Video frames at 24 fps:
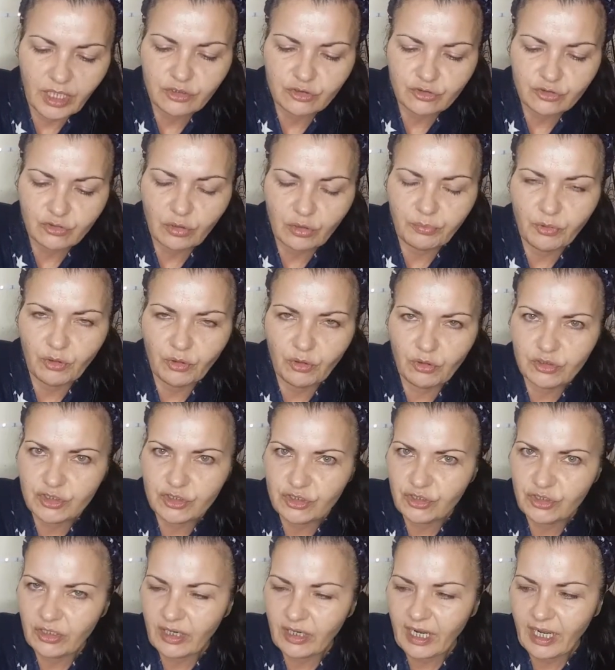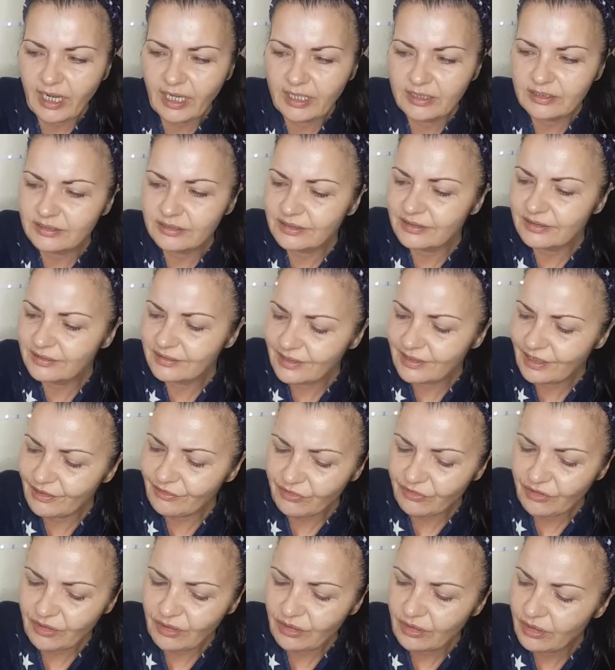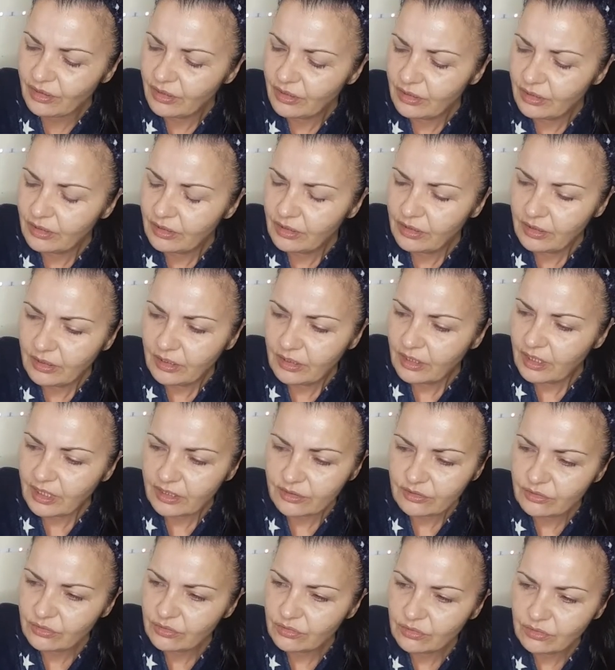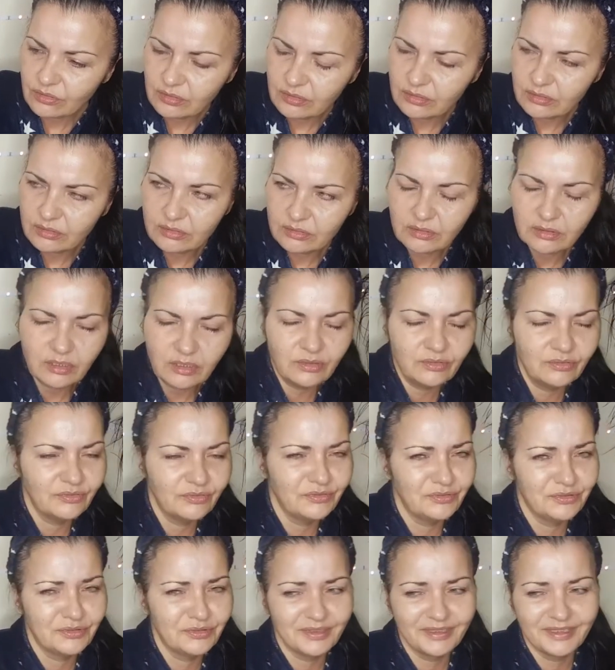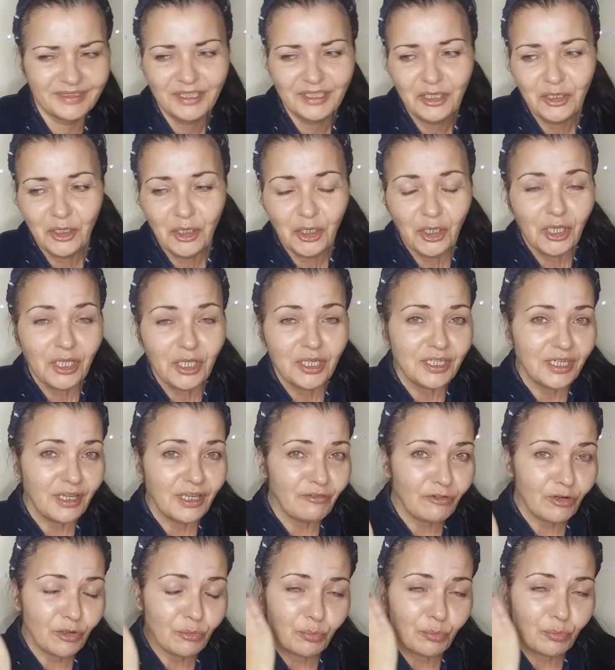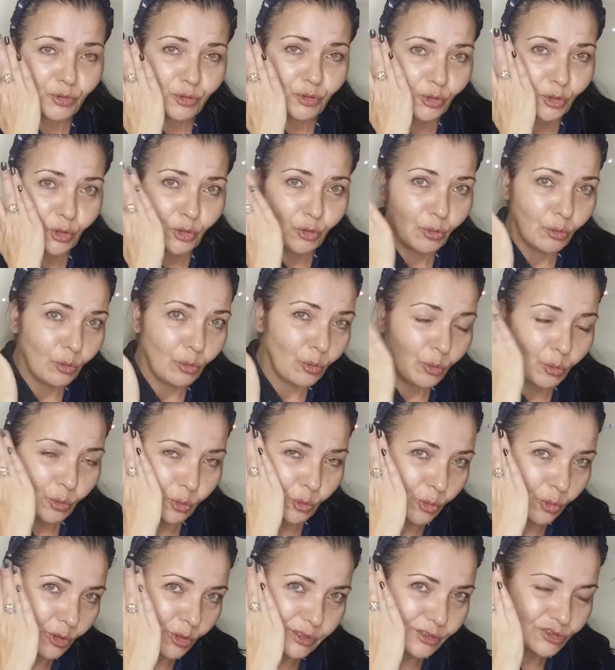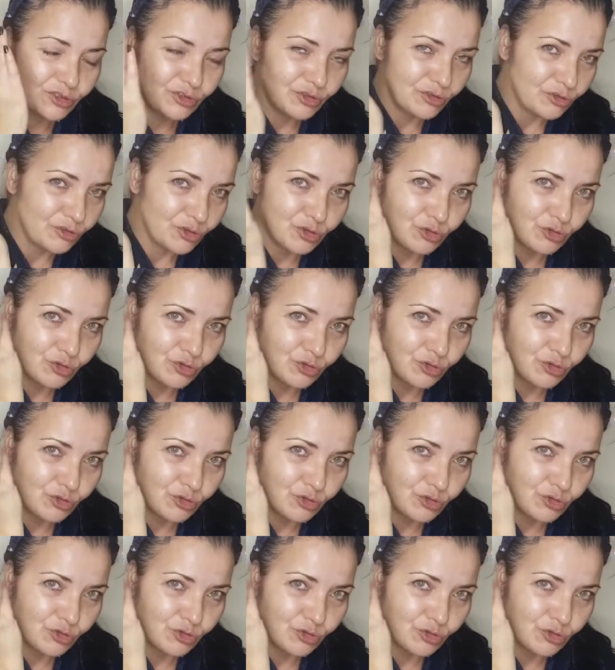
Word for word: and drop it onto your hand. Never, I don't know, never put it on,